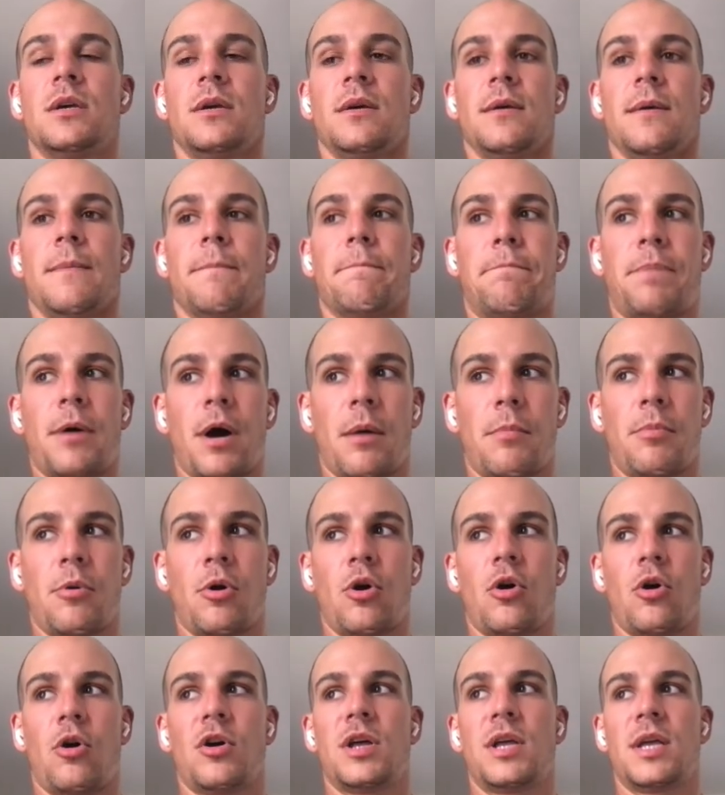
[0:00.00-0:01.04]

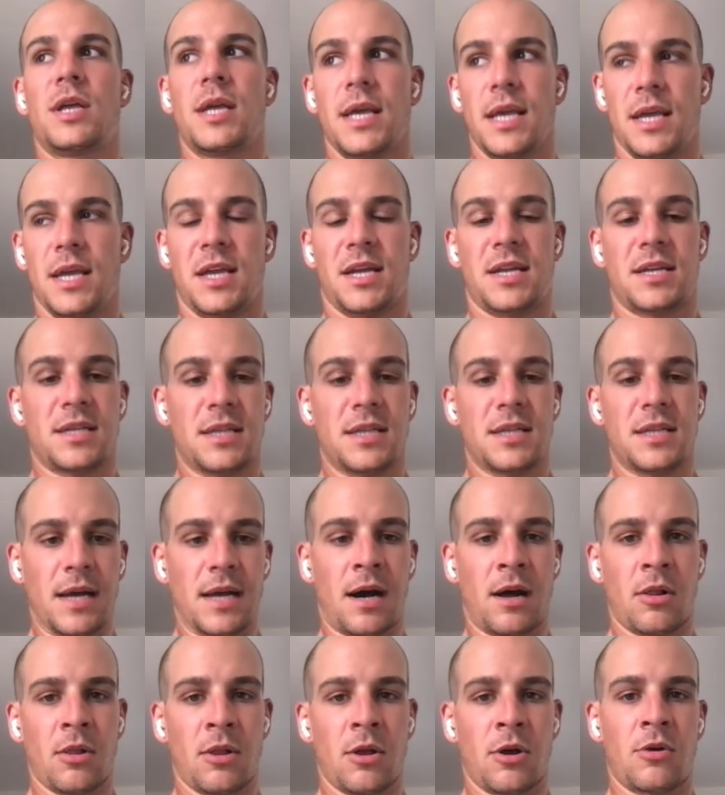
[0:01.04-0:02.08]
Bubble and
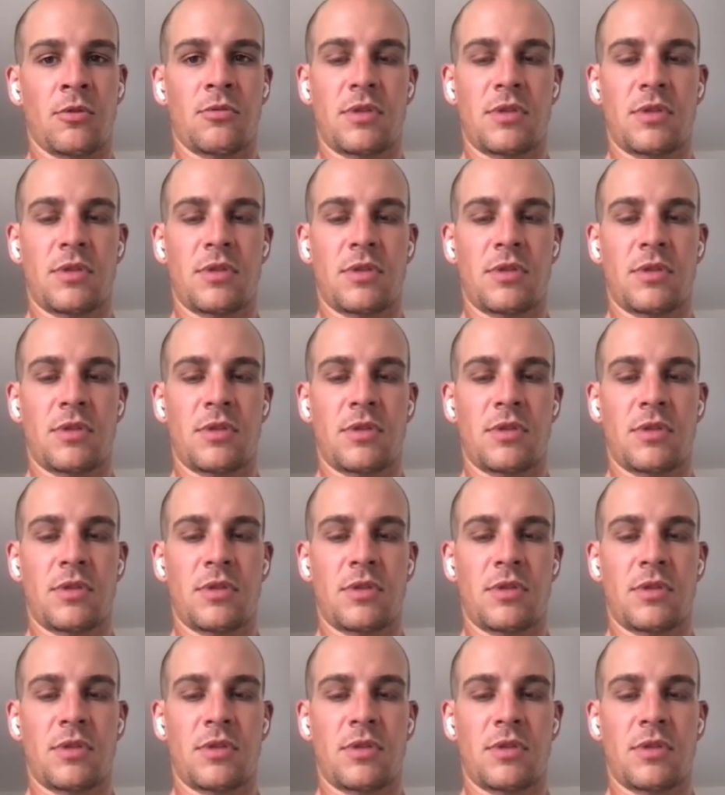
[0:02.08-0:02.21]
Adalo,